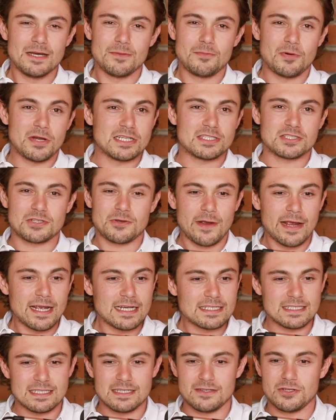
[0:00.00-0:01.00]
But it's
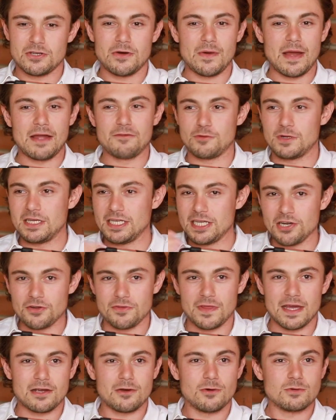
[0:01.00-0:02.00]
crazy, you know, every year
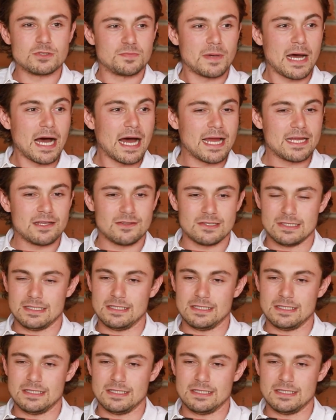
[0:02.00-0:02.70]
that goes by,